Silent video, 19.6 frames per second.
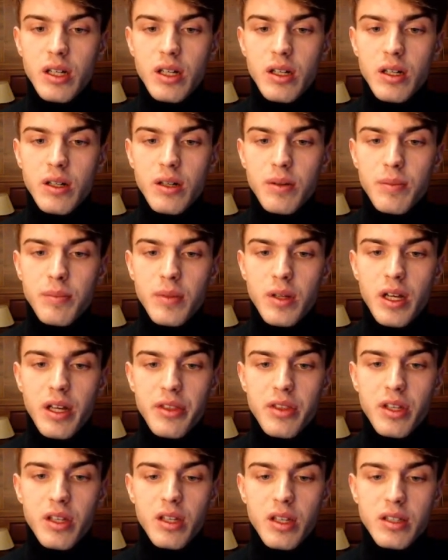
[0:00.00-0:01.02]

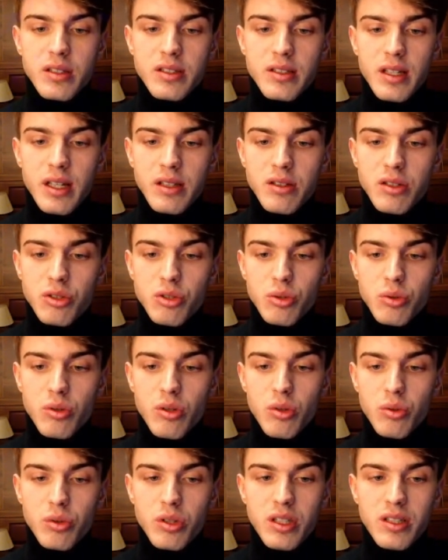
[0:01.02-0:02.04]
I think instead he should
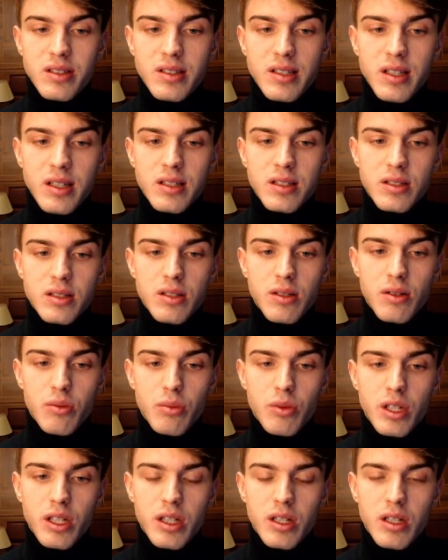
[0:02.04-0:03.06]
go d6
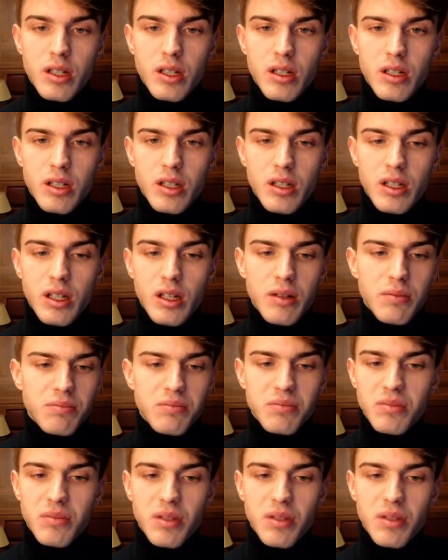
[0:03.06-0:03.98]
when, yeah,